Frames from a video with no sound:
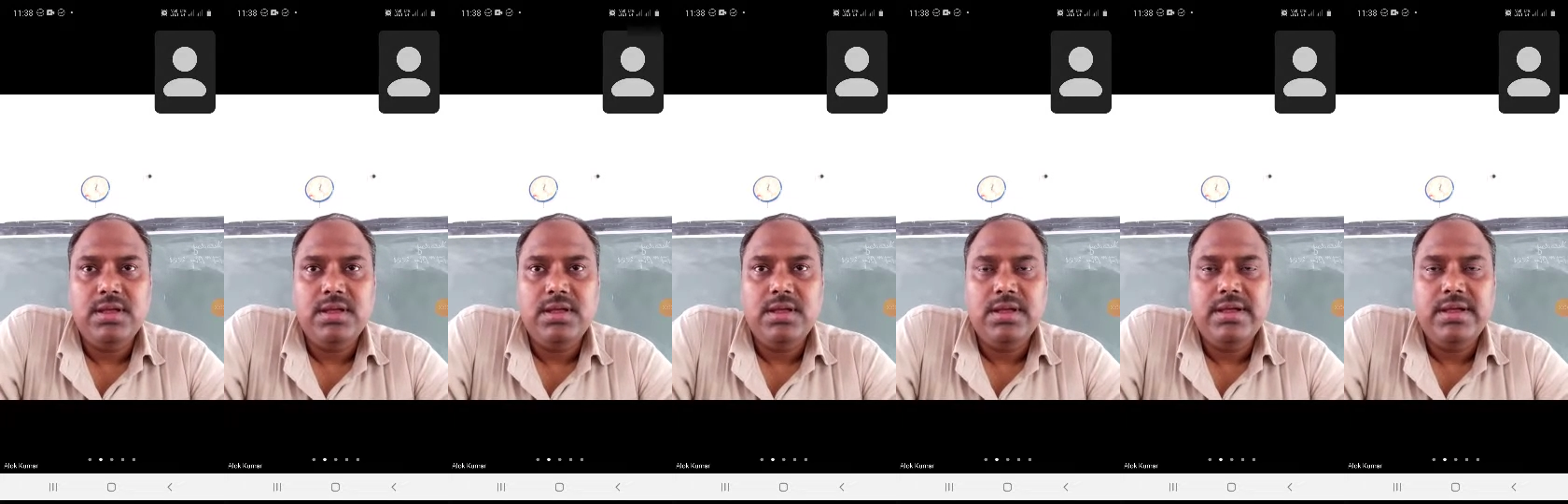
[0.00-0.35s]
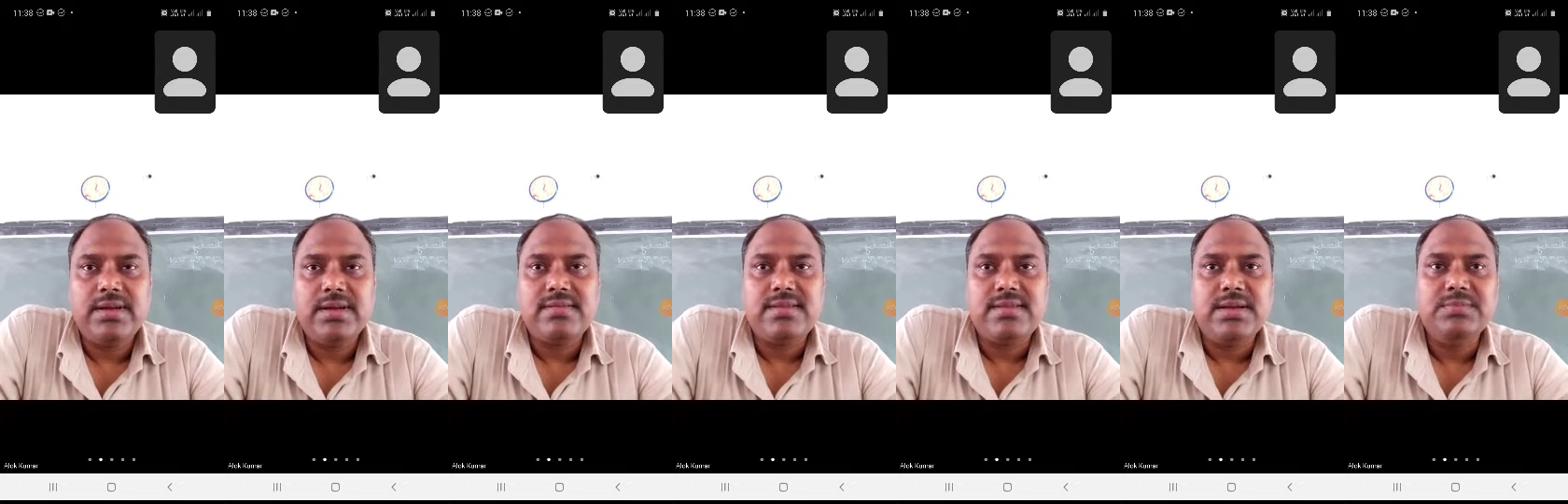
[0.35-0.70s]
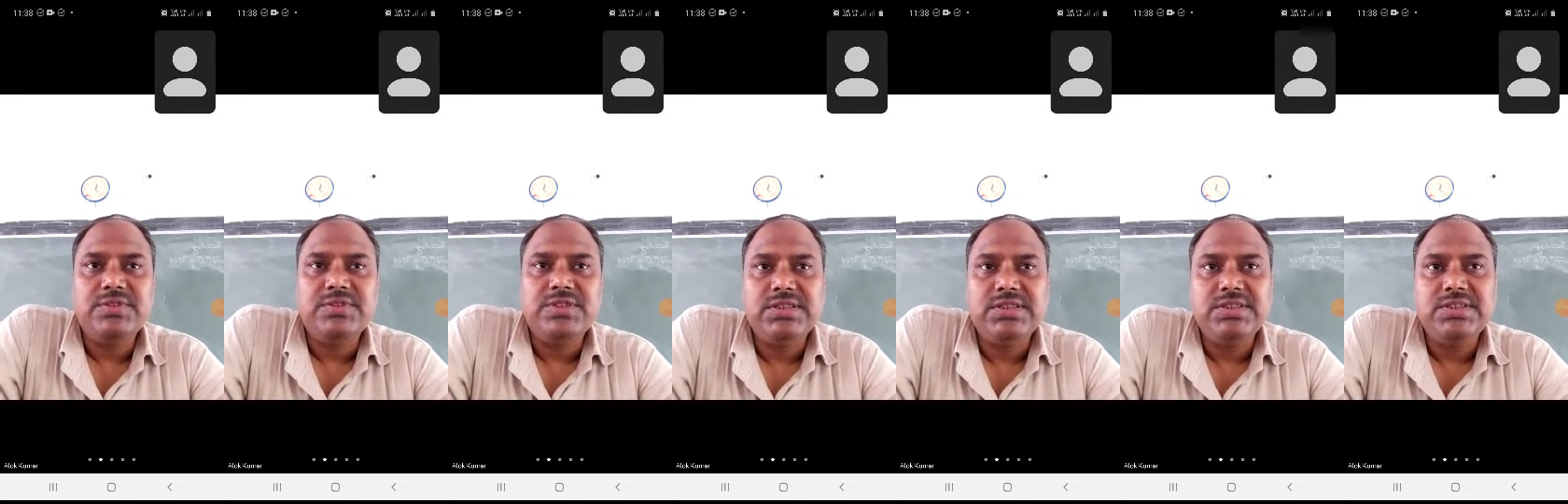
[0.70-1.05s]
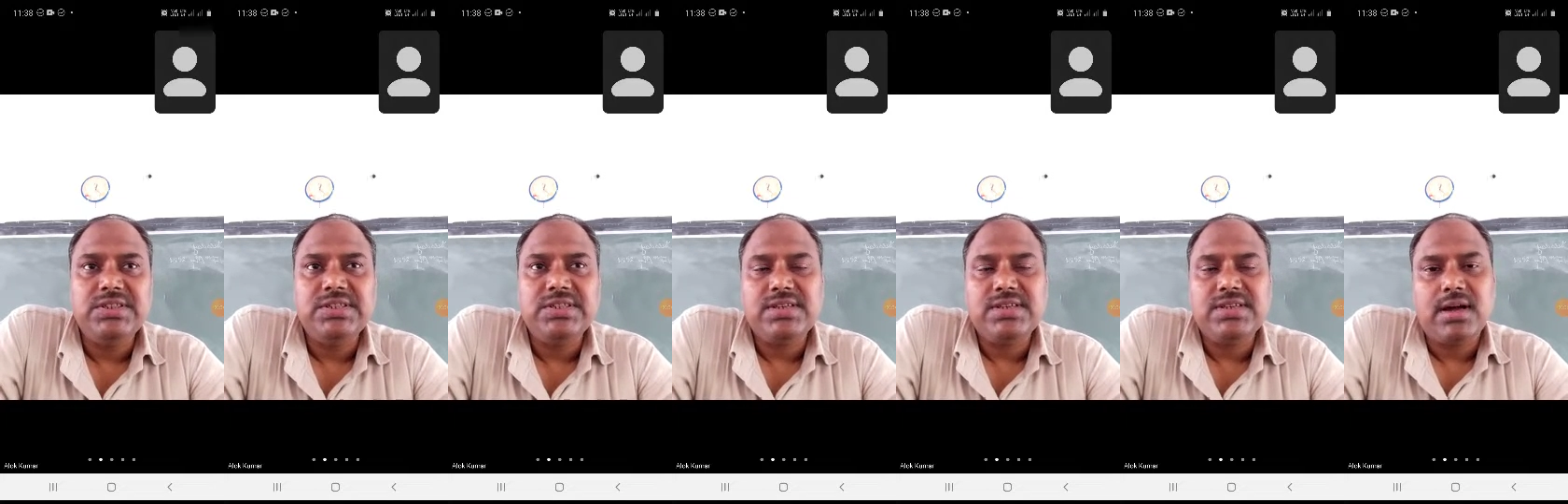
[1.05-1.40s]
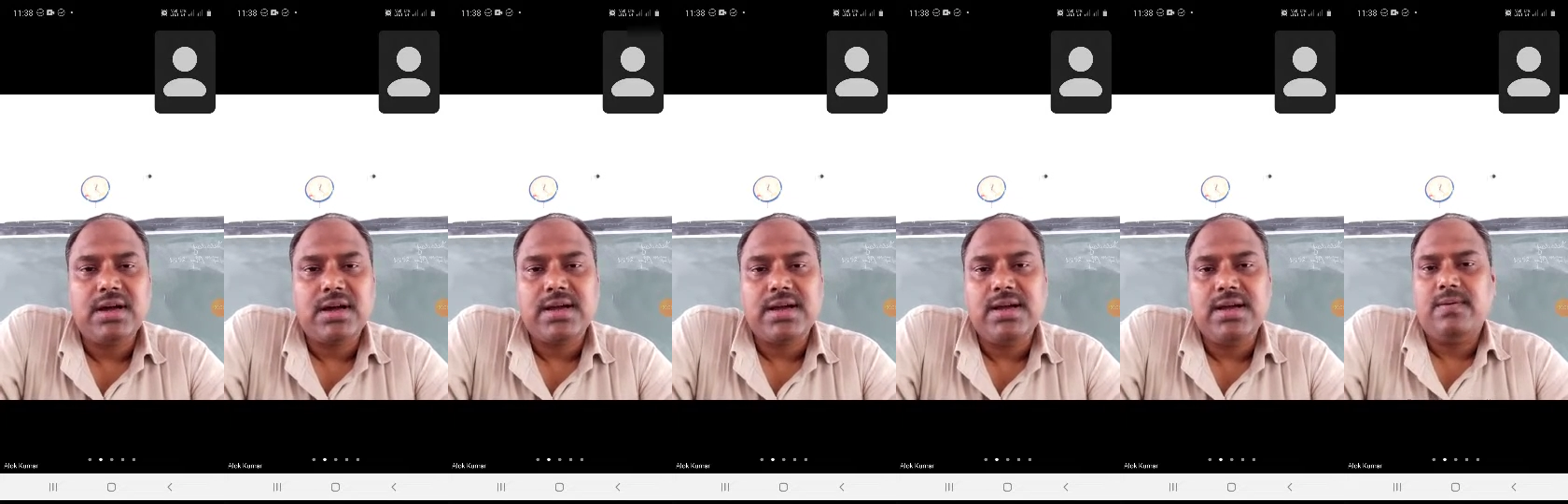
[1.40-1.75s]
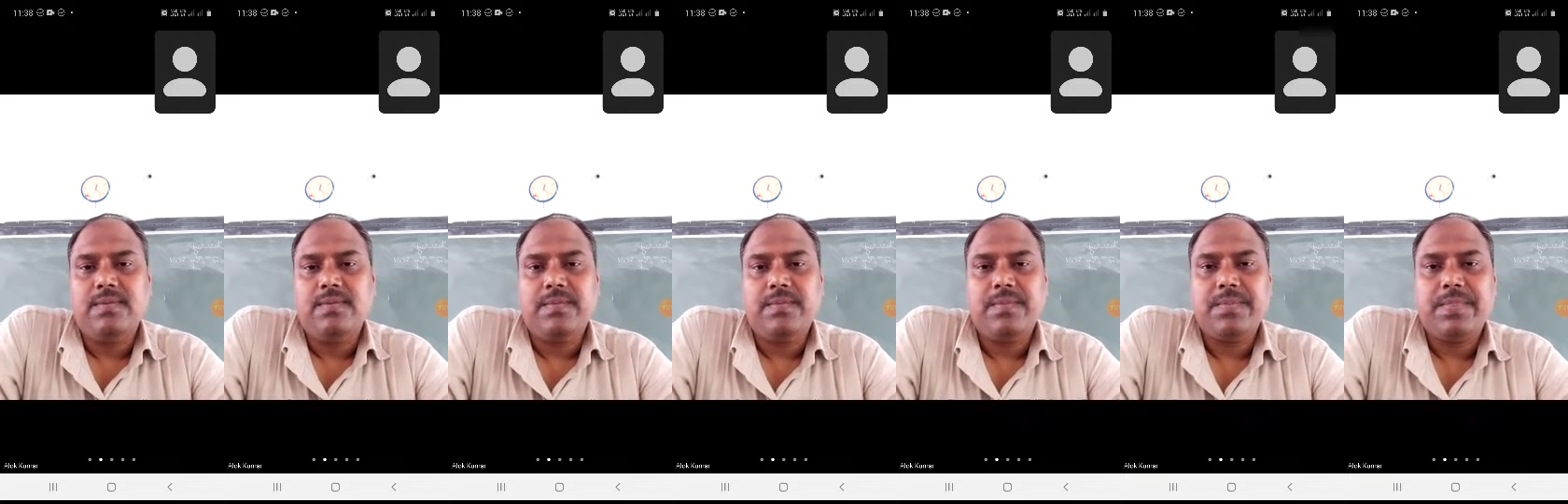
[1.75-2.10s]
Here some changes occur
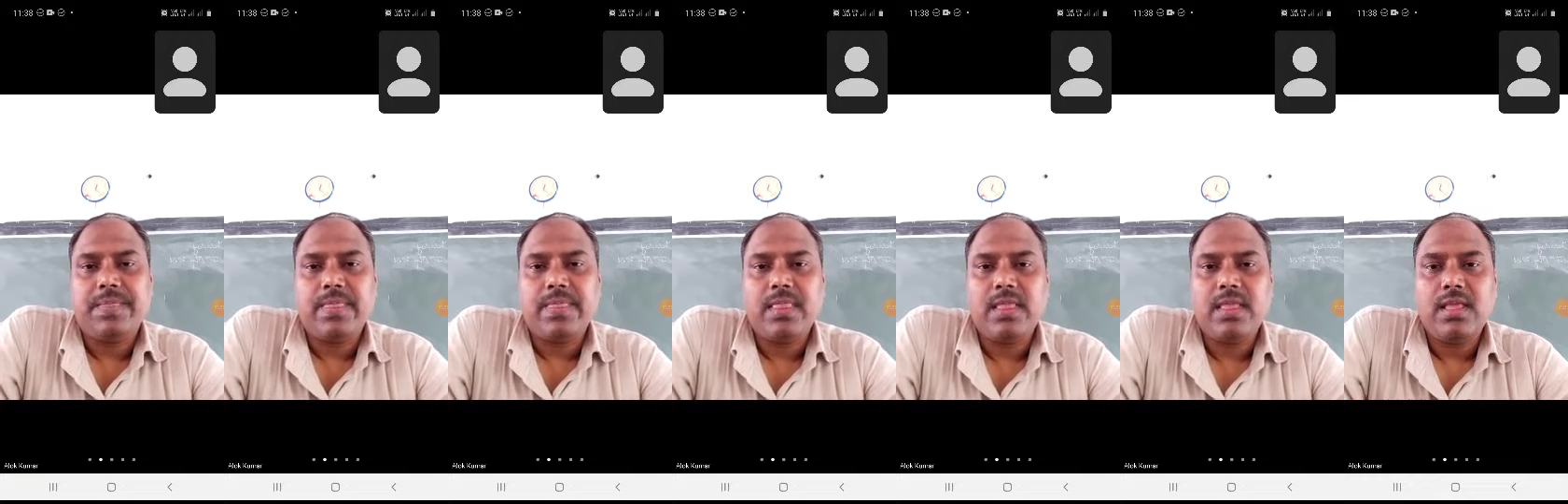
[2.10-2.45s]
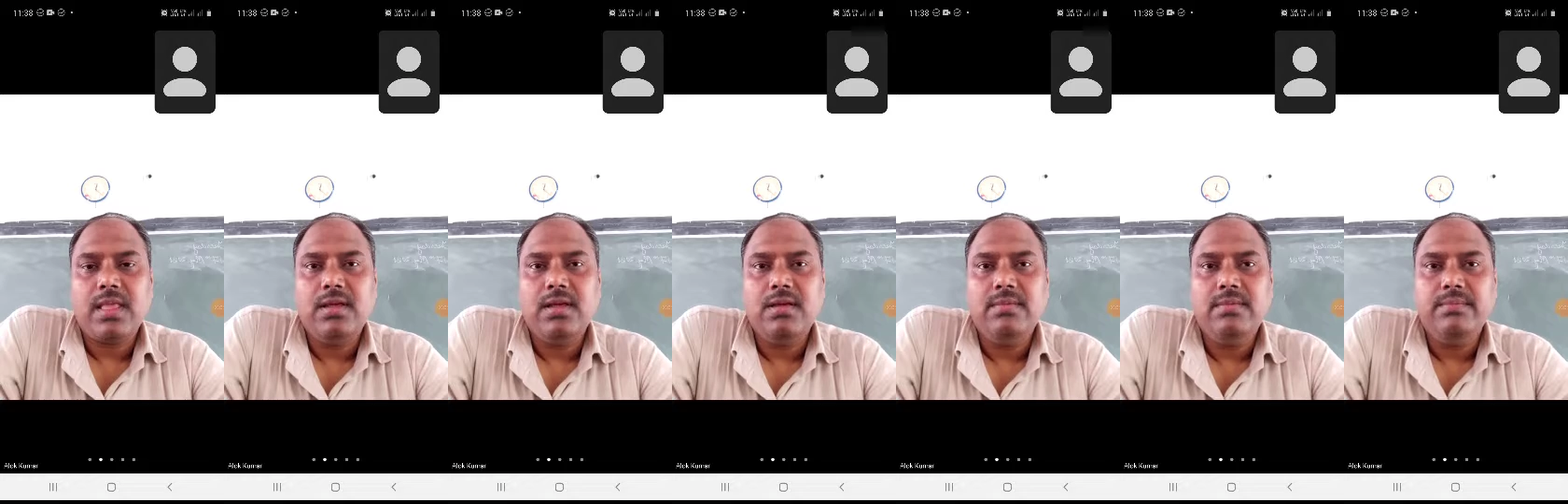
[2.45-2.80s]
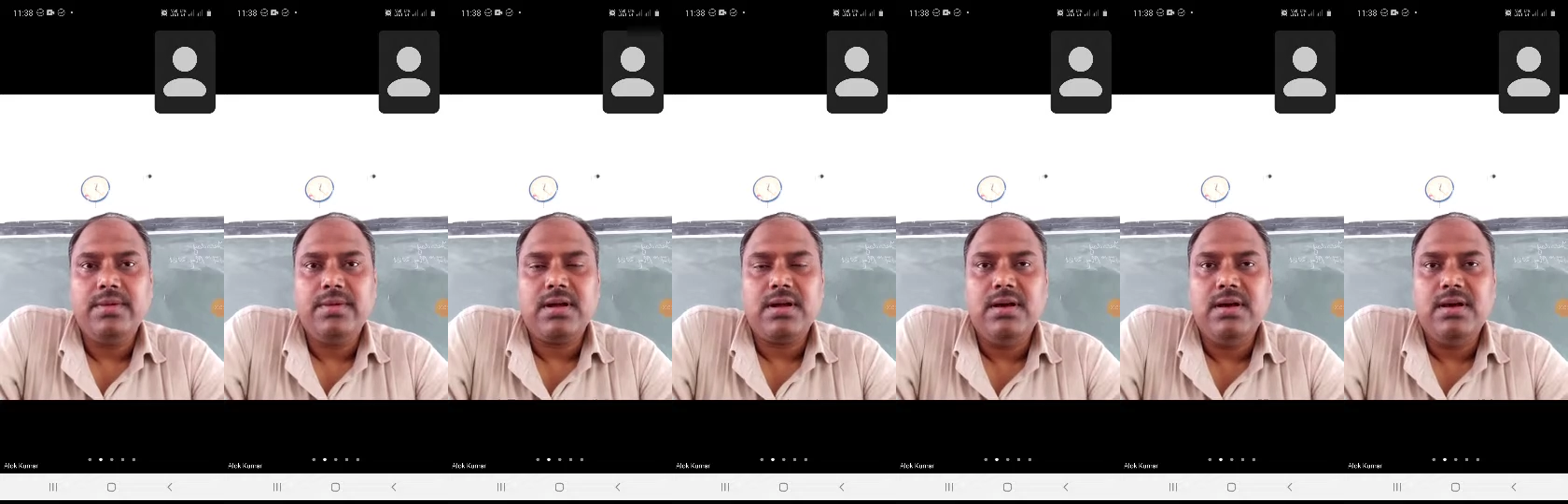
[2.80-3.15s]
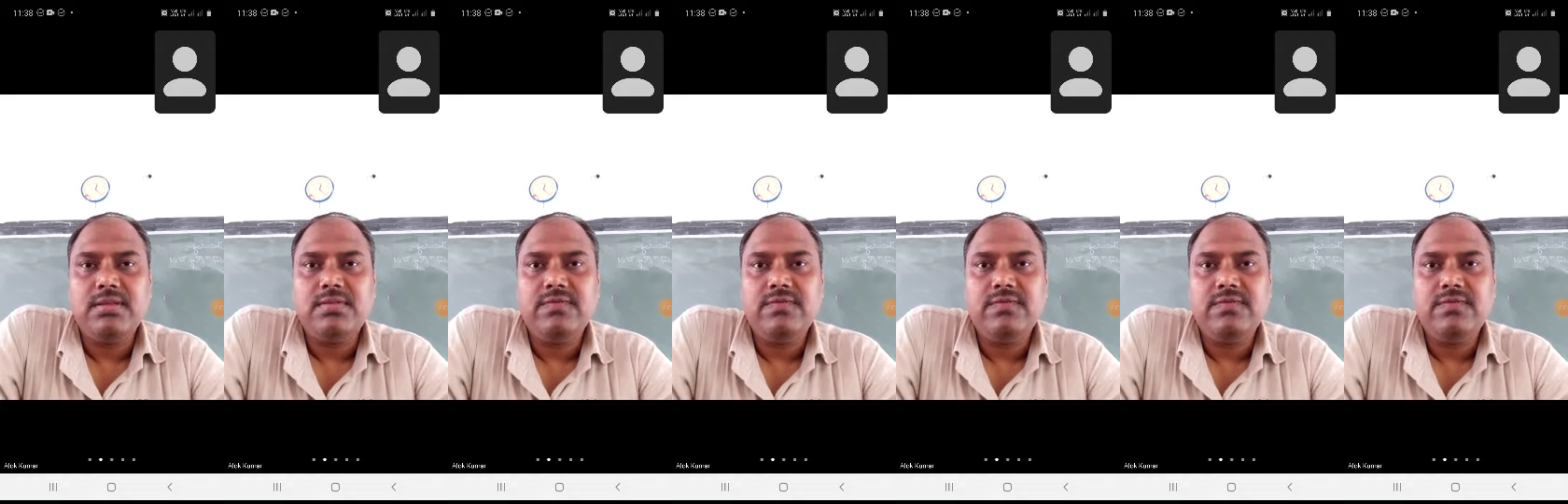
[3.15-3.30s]
because